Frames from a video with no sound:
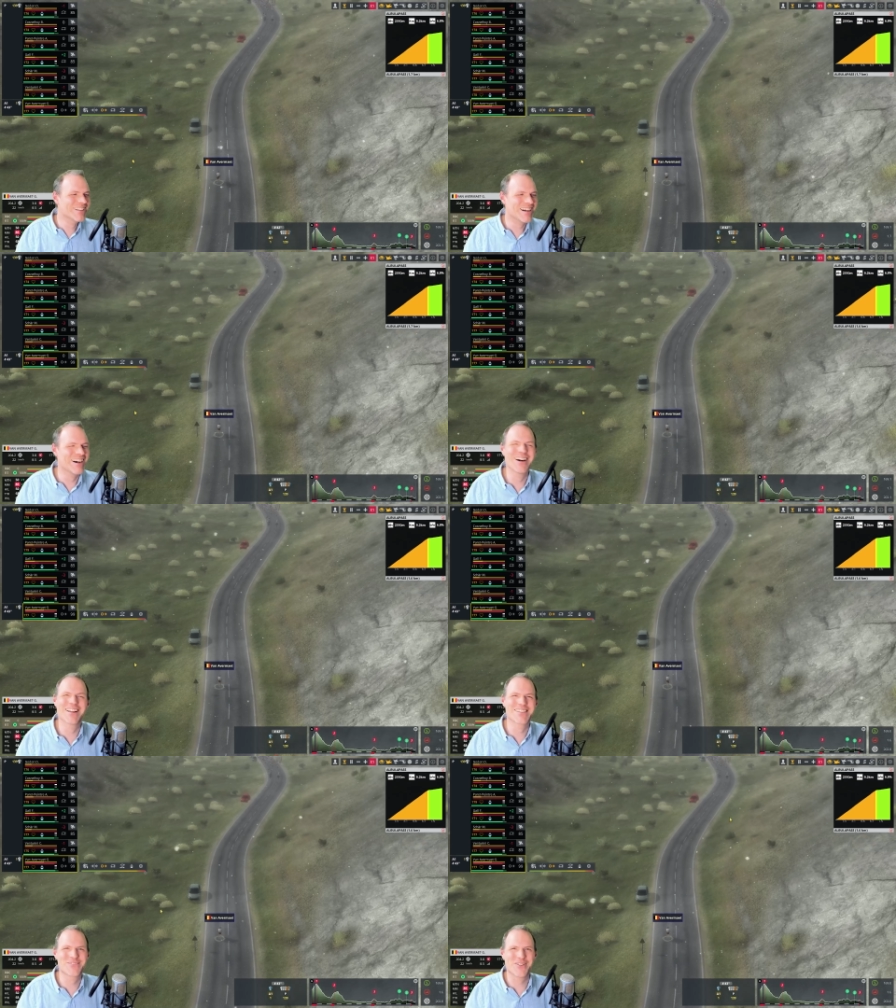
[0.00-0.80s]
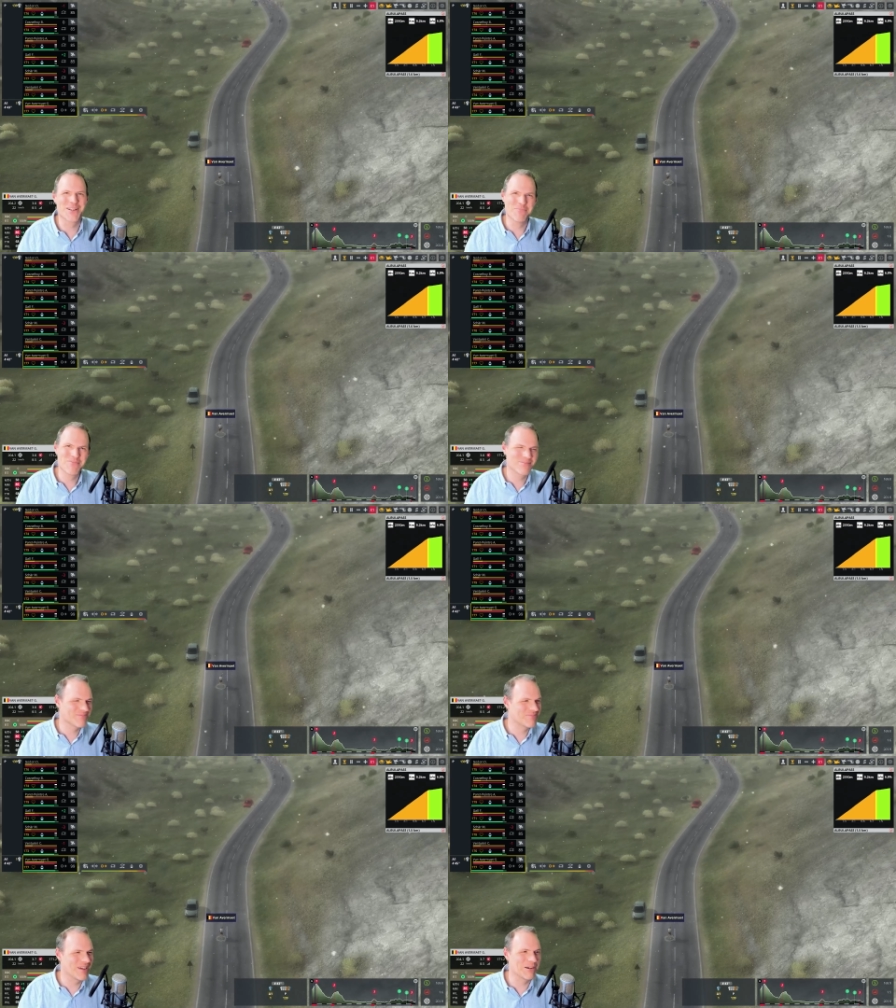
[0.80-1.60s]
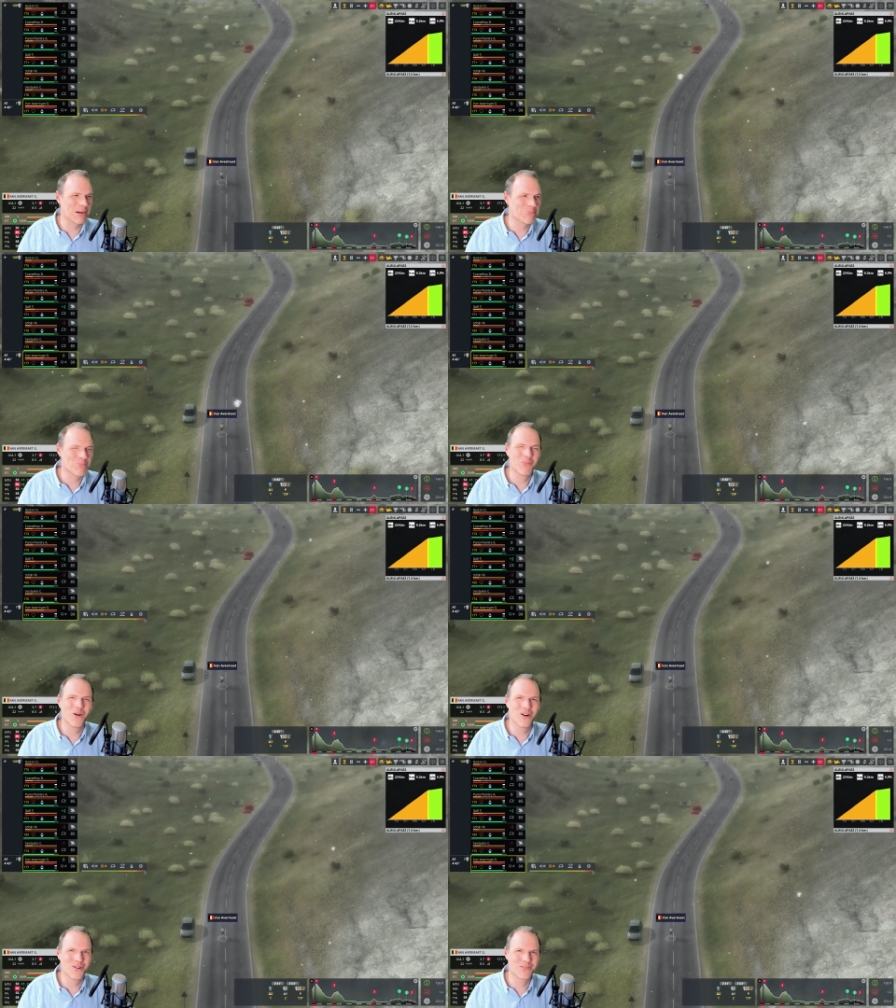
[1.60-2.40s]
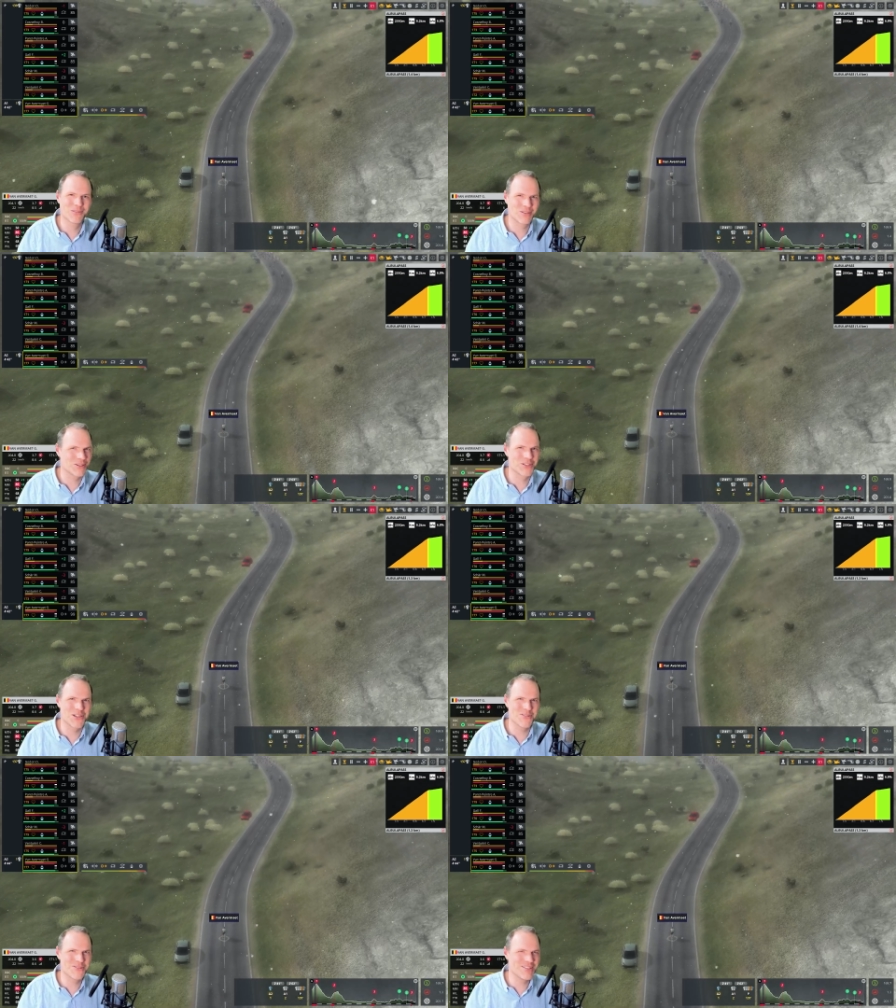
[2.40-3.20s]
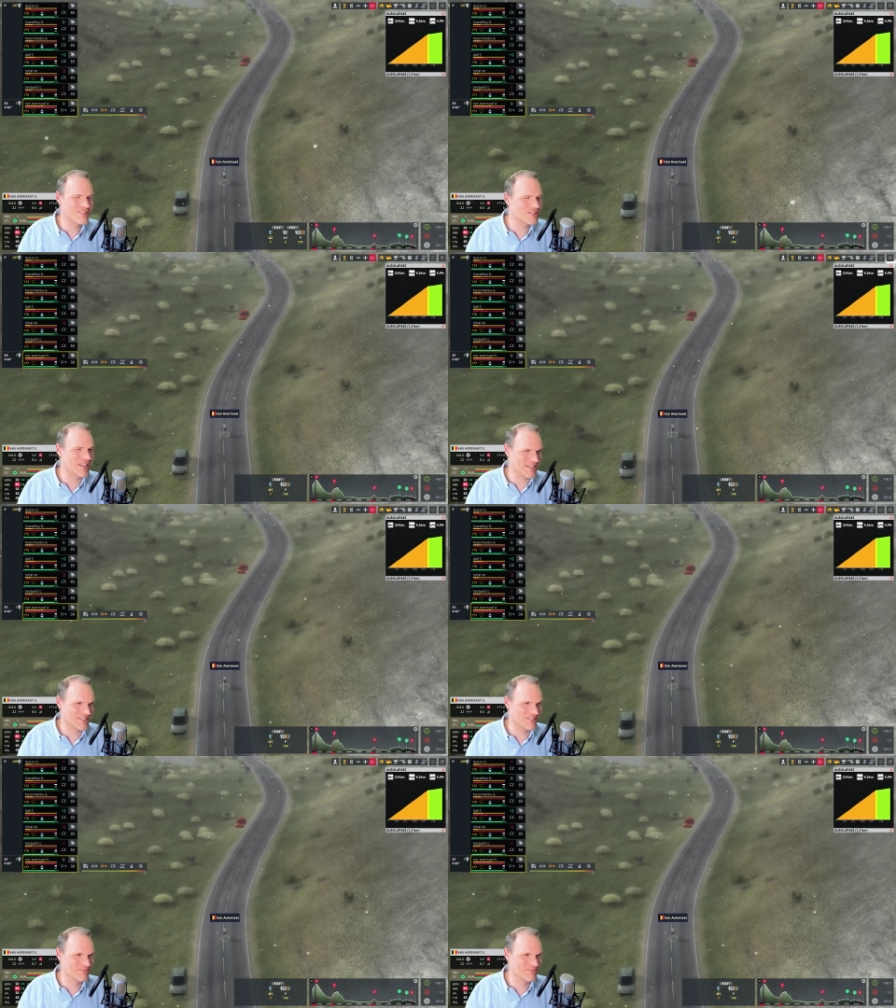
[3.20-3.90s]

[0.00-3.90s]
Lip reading: Oh, that's funny. Anyway, continuing to test.